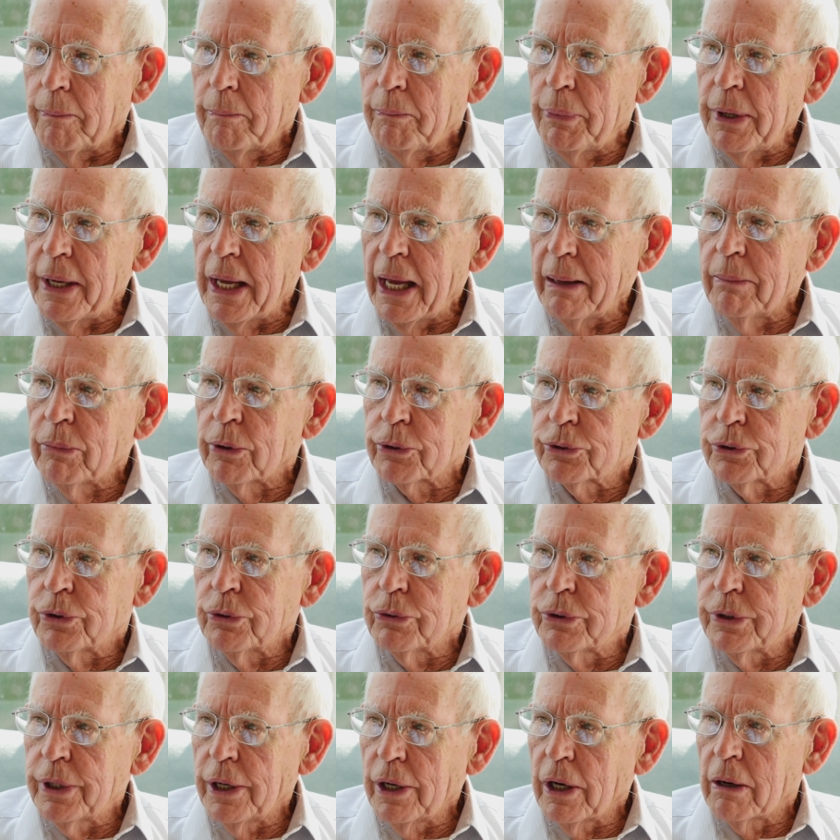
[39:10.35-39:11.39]
be able
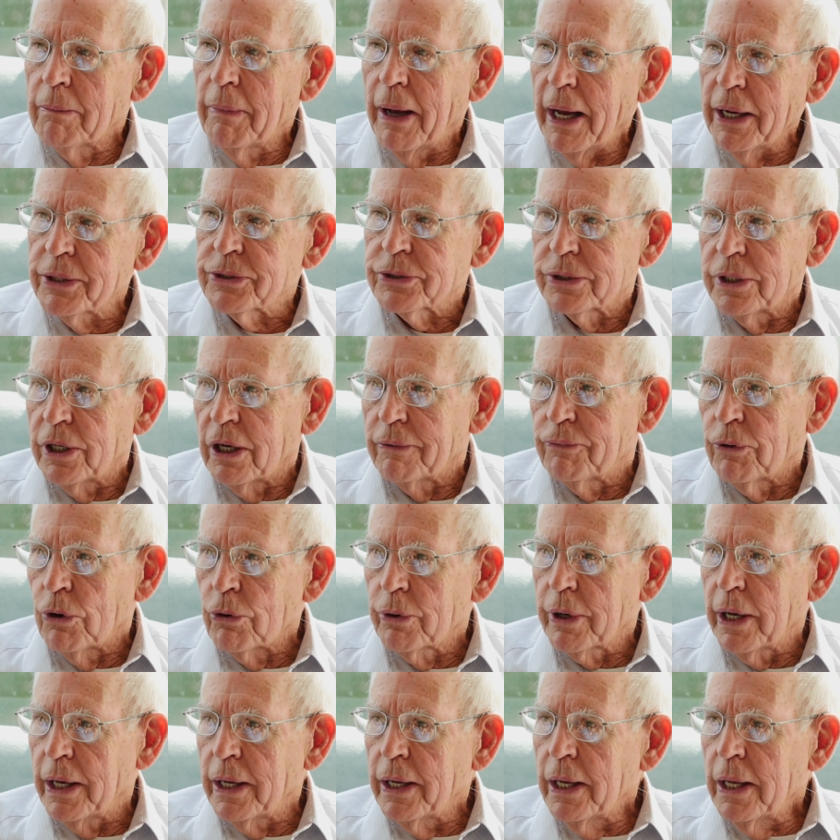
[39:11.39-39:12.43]
to tell myself,
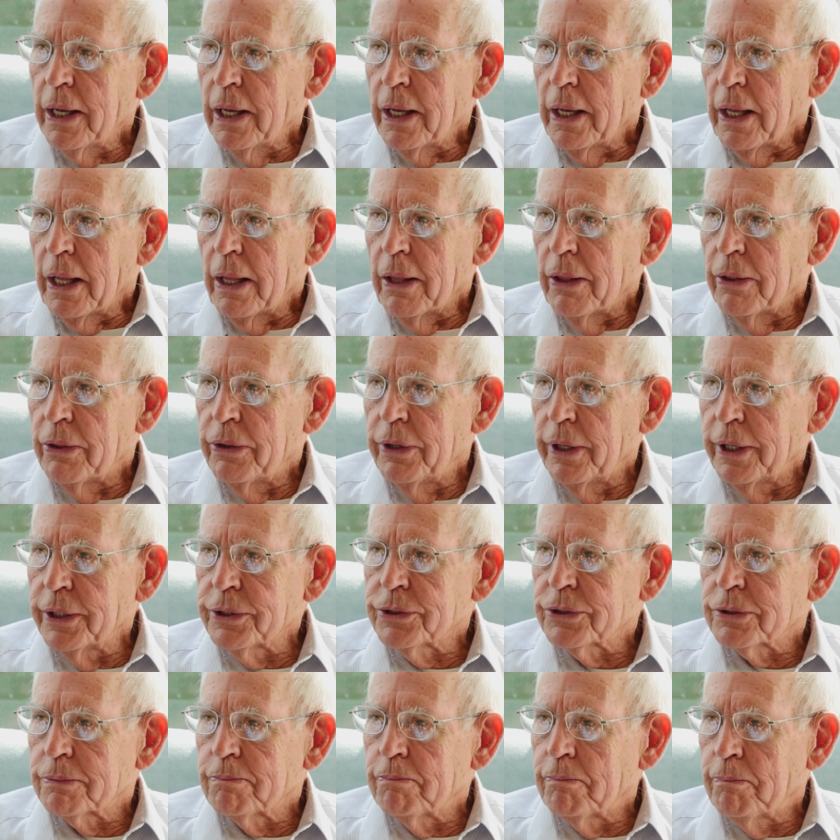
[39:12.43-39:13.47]
okay,
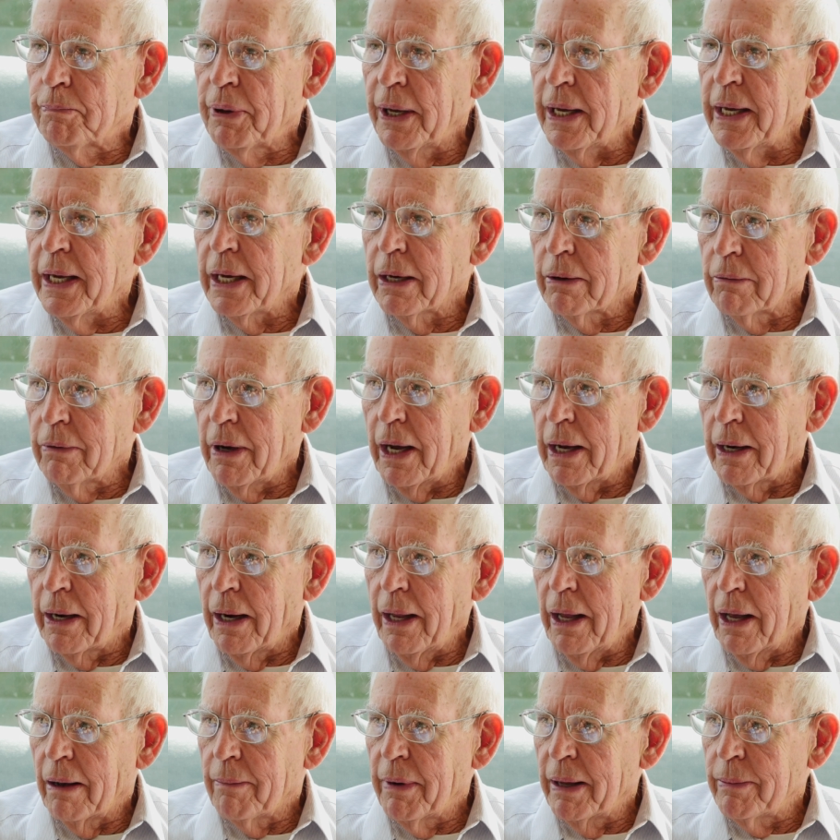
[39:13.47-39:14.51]
this pain right
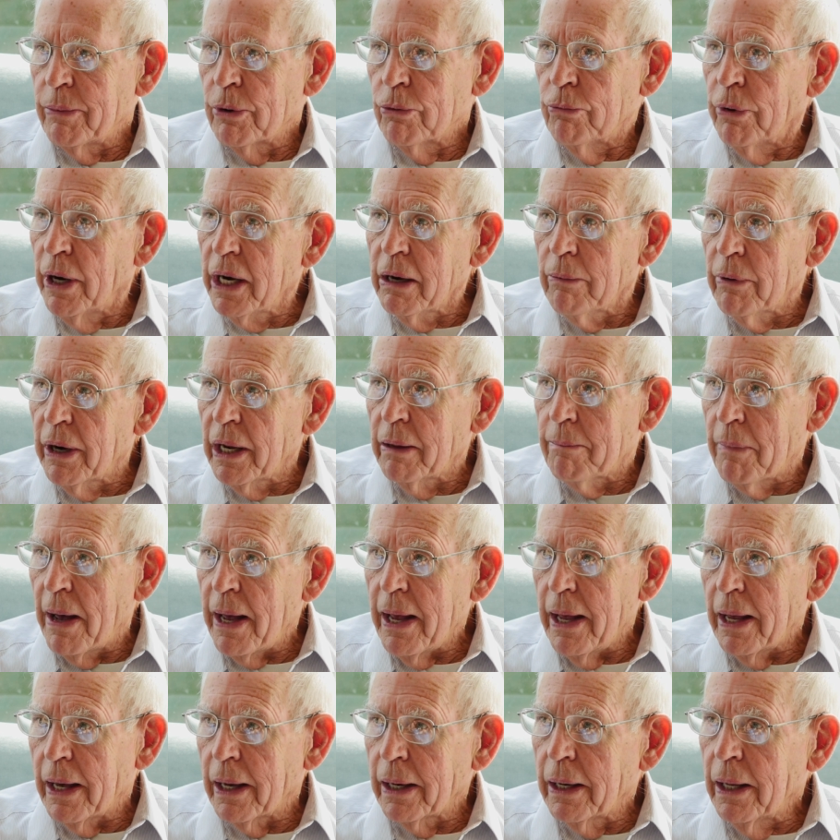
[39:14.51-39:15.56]
now may be really, really
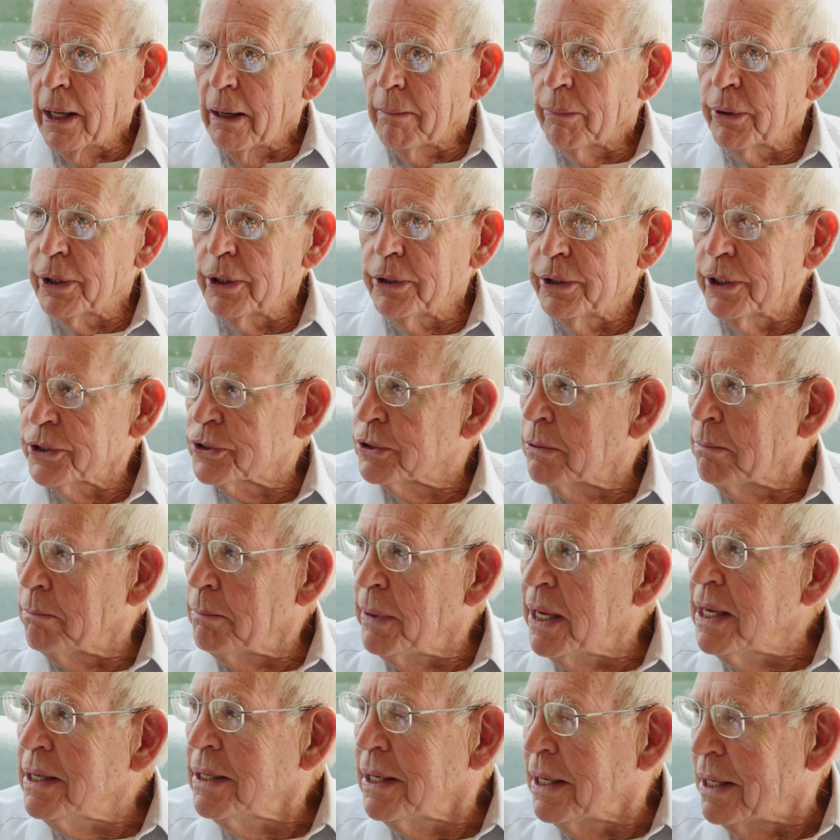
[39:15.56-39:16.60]
bad, but it doesn't
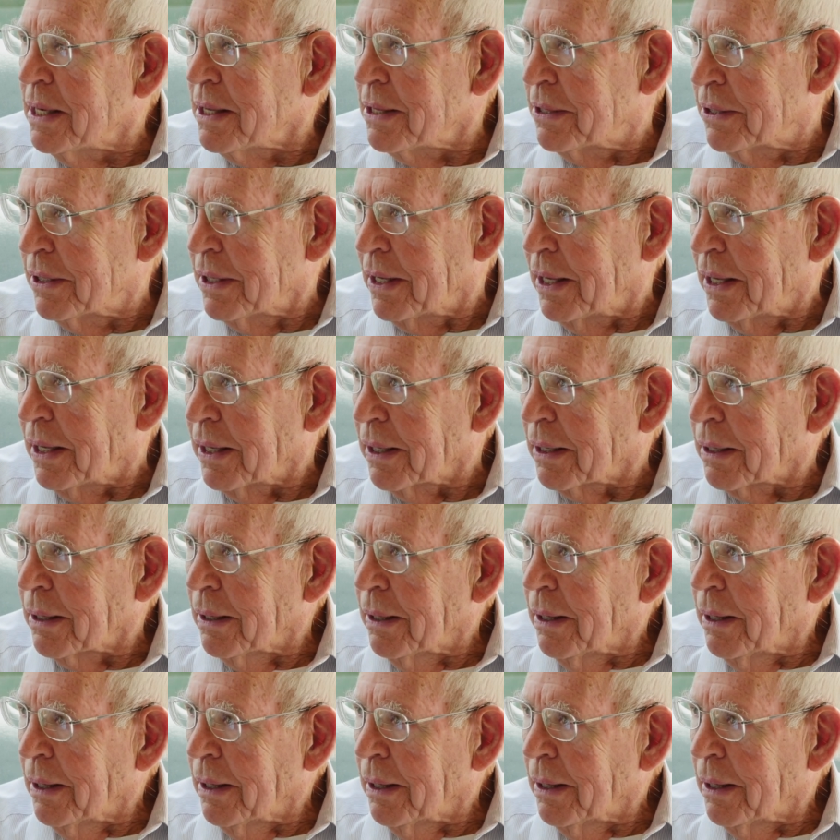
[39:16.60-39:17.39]
mean anything.